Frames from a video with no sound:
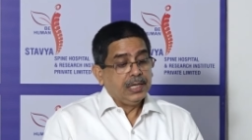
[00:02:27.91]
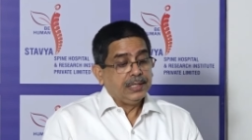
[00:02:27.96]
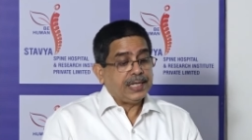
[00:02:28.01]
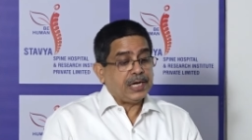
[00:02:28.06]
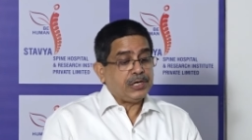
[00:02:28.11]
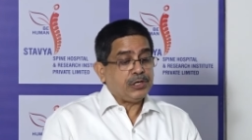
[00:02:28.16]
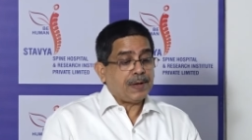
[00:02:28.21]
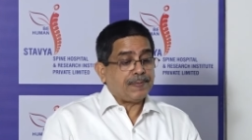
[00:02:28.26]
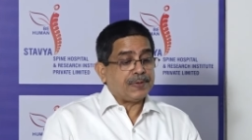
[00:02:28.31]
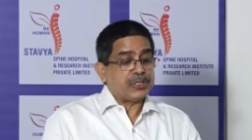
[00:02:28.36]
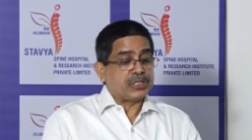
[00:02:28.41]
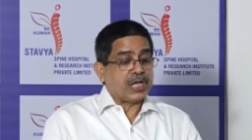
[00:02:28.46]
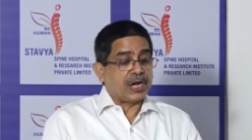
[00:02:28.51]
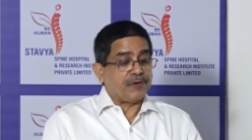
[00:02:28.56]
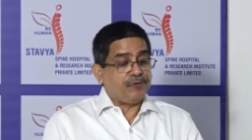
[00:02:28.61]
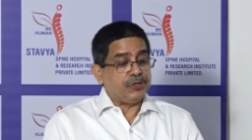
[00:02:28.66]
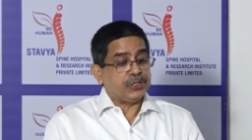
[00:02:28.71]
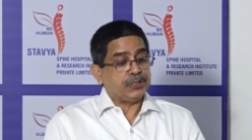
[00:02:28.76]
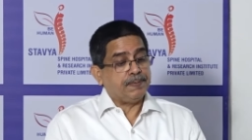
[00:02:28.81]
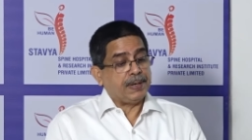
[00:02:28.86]
Then you have a
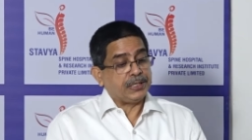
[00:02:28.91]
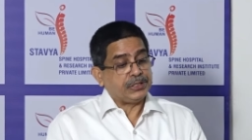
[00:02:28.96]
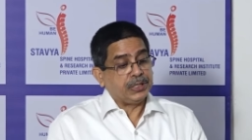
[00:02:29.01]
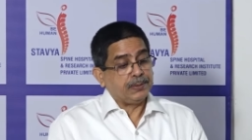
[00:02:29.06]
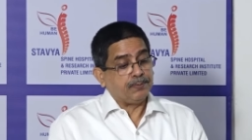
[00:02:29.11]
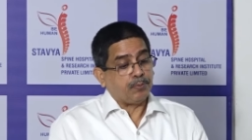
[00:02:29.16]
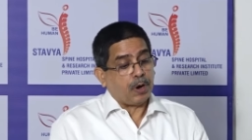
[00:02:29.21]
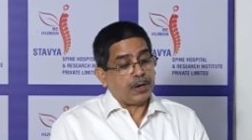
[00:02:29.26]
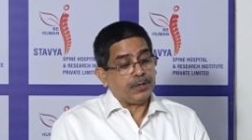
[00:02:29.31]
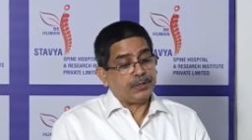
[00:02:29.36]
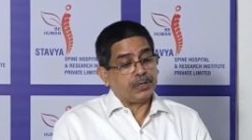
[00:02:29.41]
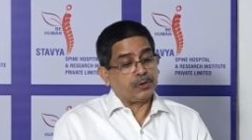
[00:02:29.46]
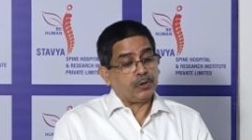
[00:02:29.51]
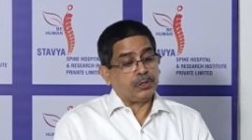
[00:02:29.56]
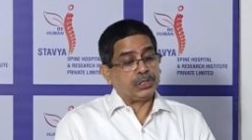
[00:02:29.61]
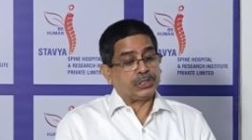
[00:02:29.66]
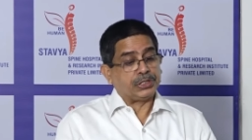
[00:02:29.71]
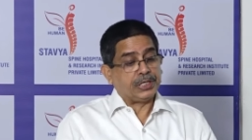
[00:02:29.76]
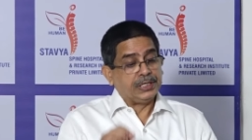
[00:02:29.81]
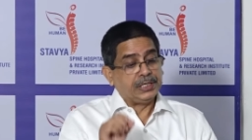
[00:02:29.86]
surface matching pointer
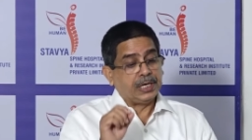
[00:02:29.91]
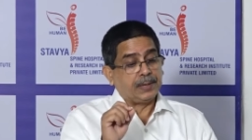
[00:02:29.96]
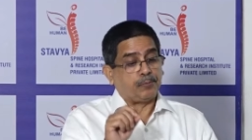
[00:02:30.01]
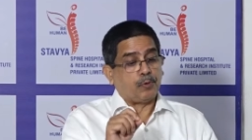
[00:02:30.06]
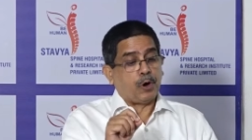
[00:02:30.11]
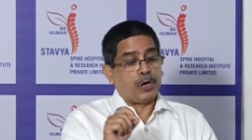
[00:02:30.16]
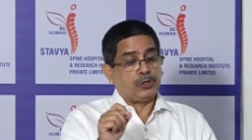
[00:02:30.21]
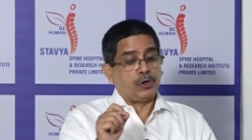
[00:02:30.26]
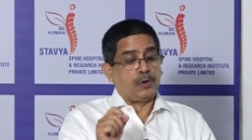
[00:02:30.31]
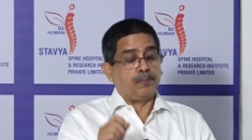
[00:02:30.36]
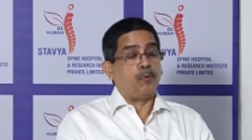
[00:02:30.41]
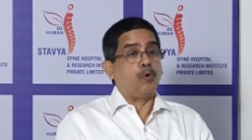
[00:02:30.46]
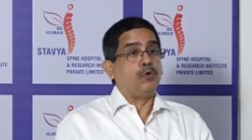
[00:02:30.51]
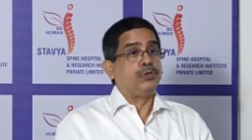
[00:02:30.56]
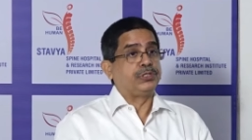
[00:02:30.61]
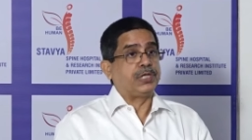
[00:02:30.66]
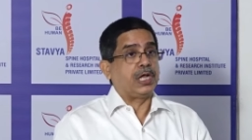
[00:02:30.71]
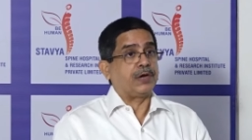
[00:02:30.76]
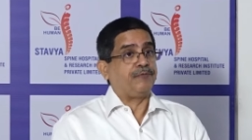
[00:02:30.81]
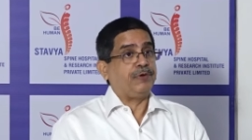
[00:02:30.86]
on a single point on
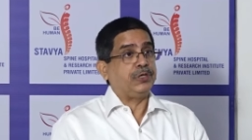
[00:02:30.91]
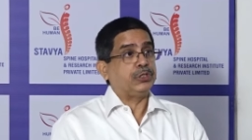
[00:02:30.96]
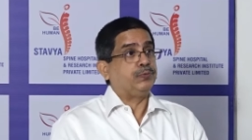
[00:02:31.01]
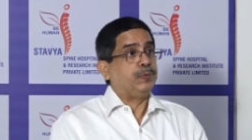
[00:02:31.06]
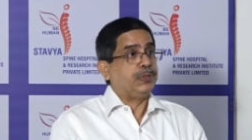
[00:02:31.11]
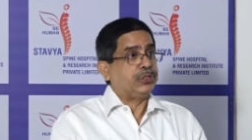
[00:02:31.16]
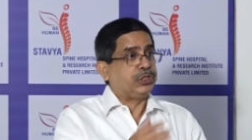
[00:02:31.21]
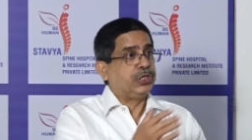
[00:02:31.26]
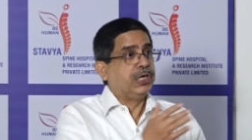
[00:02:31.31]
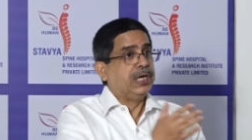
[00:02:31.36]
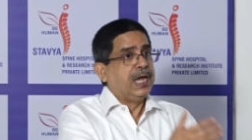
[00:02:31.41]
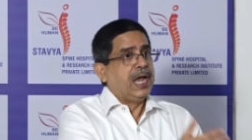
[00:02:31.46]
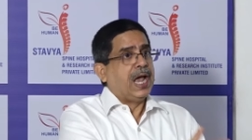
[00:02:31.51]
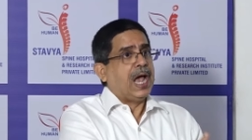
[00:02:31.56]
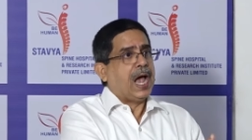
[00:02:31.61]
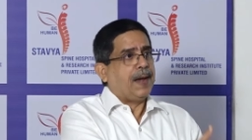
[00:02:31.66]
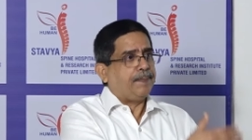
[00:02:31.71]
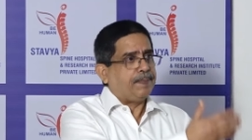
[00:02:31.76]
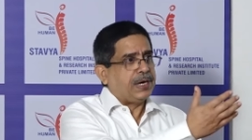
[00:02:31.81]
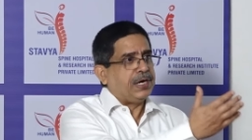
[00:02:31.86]
bone surface, which
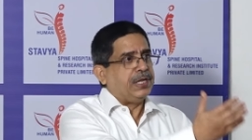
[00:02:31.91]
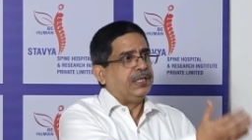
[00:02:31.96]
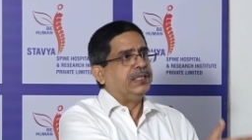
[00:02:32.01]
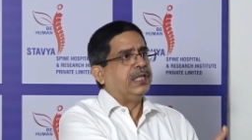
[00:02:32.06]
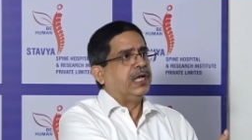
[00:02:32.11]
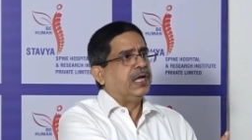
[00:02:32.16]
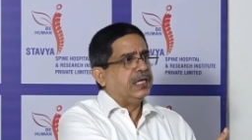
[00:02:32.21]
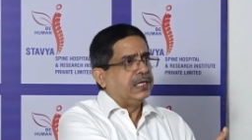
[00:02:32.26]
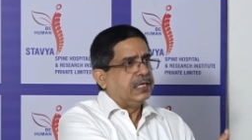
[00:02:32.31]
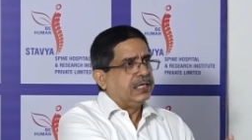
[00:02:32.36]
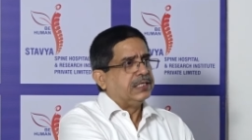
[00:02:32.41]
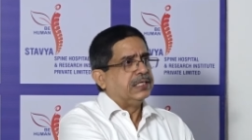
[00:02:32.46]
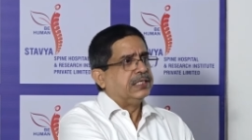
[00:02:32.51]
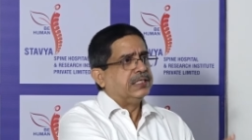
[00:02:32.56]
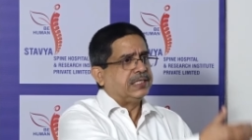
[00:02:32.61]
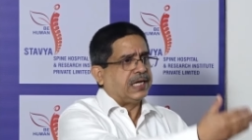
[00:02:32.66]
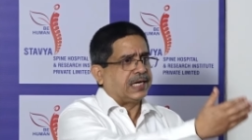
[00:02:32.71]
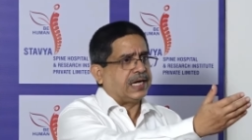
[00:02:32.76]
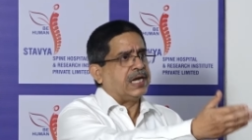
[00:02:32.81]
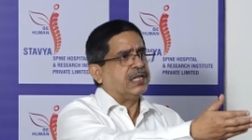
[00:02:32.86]
happened in the
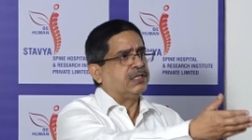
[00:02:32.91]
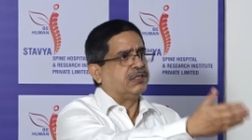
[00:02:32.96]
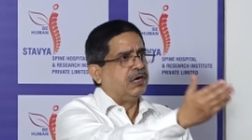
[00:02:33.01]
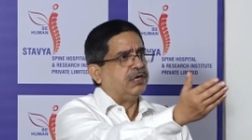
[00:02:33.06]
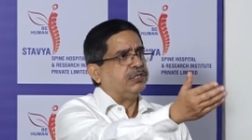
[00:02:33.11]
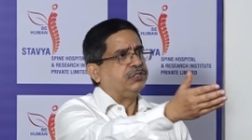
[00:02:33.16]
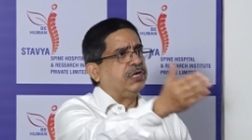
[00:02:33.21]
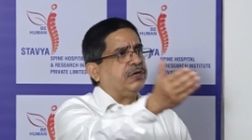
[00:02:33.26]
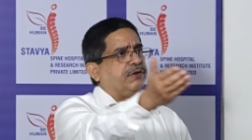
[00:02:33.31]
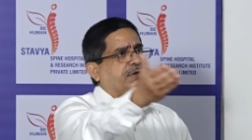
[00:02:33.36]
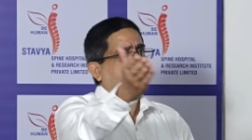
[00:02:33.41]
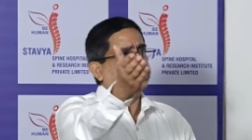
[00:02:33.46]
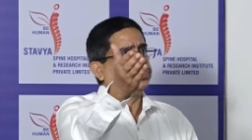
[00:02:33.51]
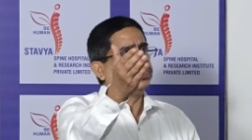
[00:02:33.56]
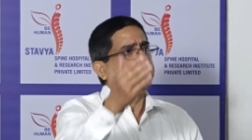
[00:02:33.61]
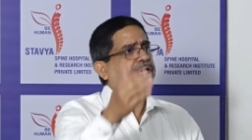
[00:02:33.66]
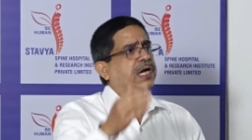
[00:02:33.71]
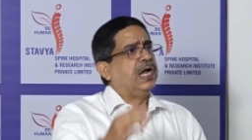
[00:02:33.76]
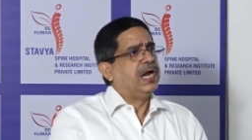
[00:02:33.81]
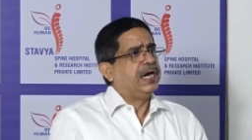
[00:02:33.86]
second, third
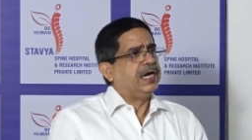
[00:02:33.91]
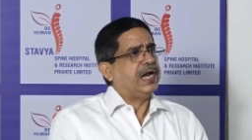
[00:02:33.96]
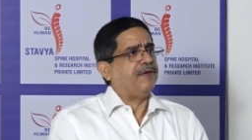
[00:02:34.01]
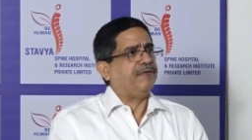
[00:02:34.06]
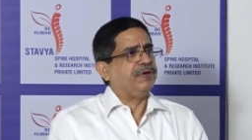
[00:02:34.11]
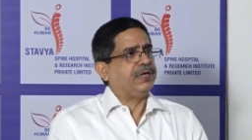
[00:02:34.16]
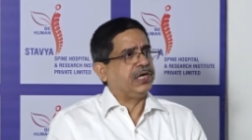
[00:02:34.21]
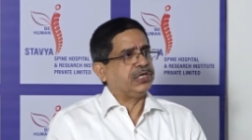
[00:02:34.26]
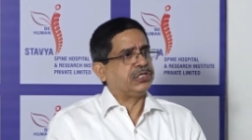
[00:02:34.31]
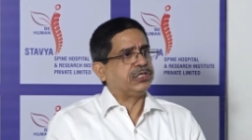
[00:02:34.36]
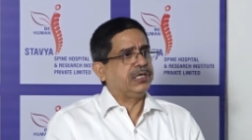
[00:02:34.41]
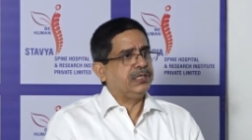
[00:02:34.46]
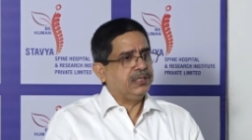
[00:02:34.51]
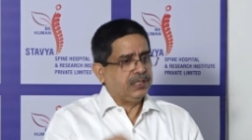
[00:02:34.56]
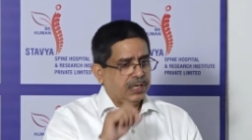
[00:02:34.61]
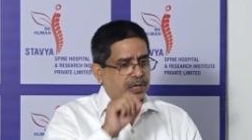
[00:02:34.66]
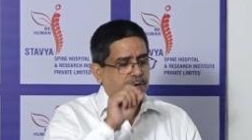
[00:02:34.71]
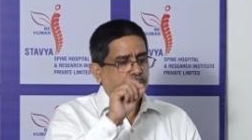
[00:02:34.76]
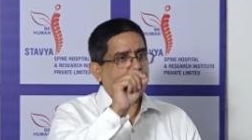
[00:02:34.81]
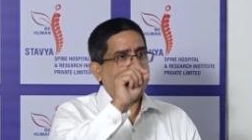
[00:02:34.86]
generation
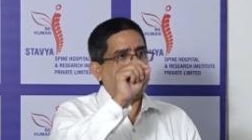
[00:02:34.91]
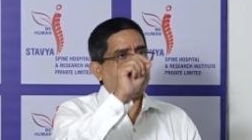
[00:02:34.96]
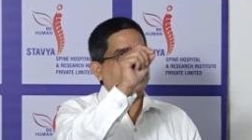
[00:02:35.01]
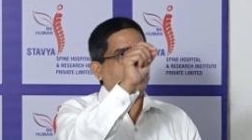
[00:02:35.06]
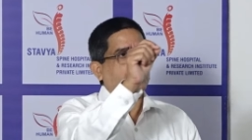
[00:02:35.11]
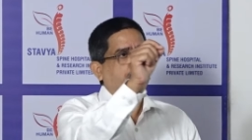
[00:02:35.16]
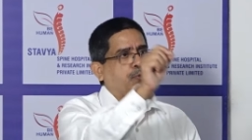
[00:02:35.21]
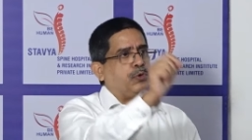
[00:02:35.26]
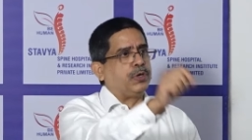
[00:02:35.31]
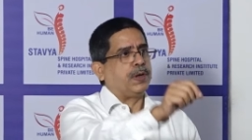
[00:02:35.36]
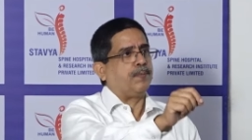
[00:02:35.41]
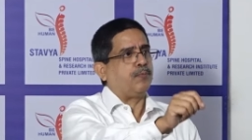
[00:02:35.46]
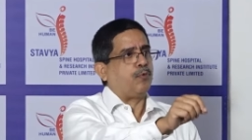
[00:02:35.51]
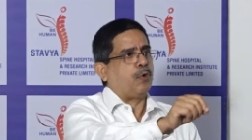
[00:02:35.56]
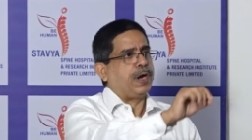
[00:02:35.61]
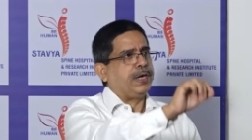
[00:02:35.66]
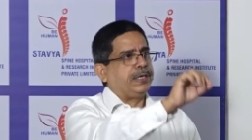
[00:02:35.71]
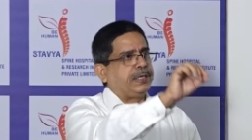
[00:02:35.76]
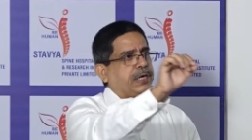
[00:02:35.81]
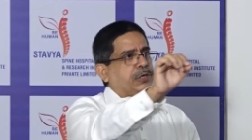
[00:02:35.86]
navigation, where you could put a
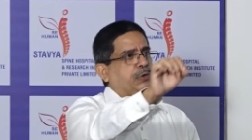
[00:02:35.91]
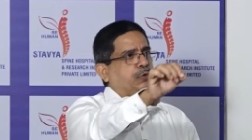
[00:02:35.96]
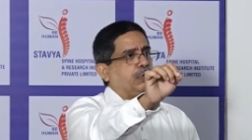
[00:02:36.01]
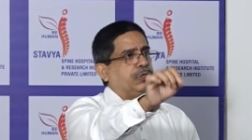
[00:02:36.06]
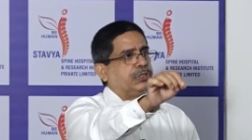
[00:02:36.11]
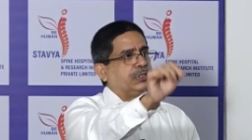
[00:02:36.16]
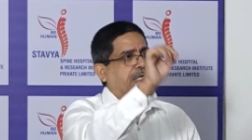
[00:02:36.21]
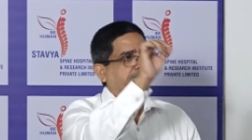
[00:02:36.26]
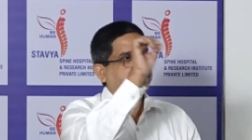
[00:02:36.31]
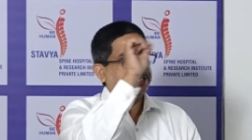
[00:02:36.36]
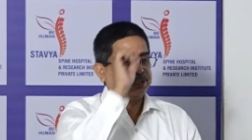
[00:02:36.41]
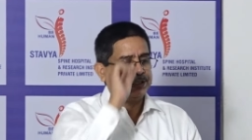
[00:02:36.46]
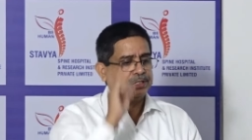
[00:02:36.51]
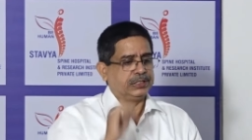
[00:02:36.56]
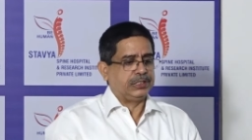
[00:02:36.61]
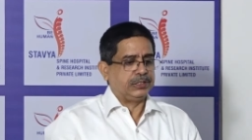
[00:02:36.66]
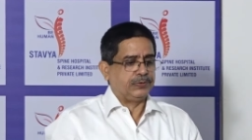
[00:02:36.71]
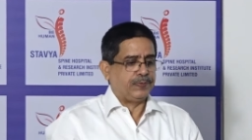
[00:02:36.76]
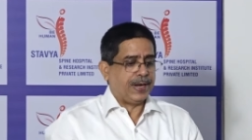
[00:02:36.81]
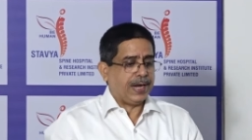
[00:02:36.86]
point and you could say that
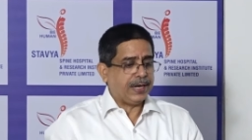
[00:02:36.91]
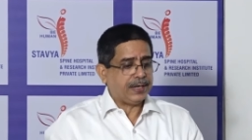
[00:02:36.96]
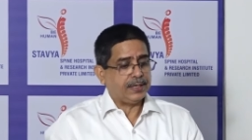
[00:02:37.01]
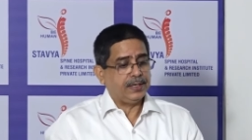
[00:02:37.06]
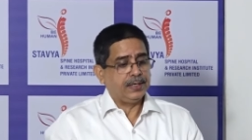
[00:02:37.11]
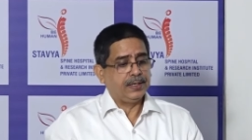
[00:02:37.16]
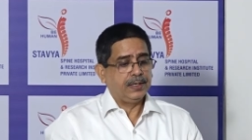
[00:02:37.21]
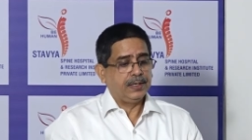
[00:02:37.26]
this is where.